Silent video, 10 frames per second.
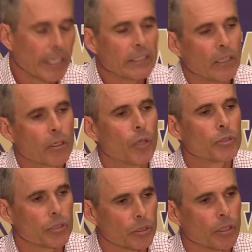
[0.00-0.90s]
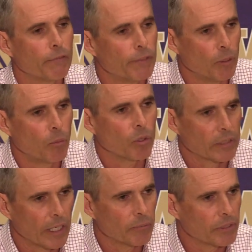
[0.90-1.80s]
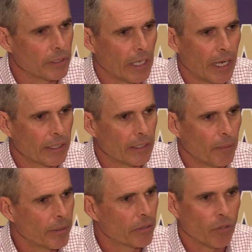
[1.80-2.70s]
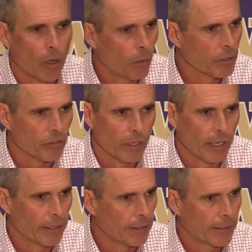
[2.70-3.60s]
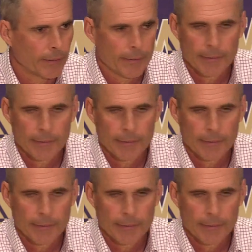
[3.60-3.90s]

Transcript: And that's how coaches are going to feel more times than not. I mean, it's always like,